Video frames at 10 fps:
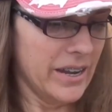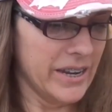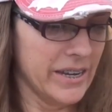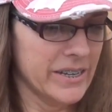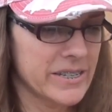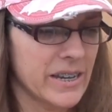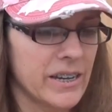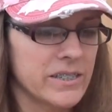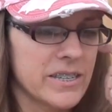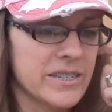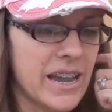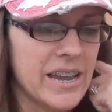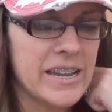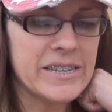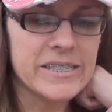And uh,
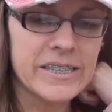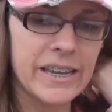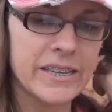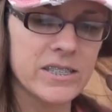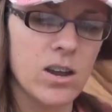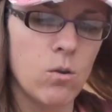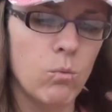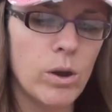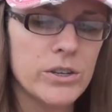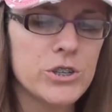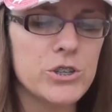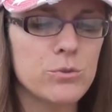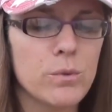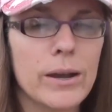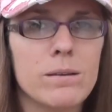today he says, what do
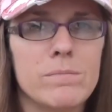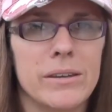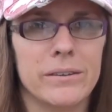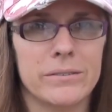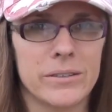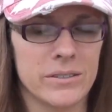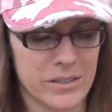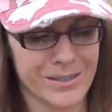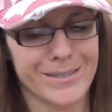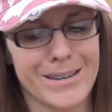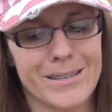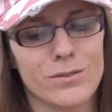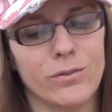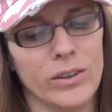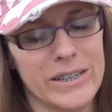you recommend to
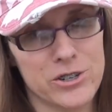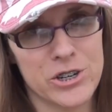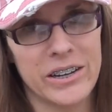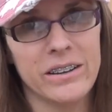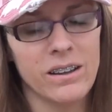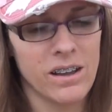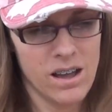cease flinching?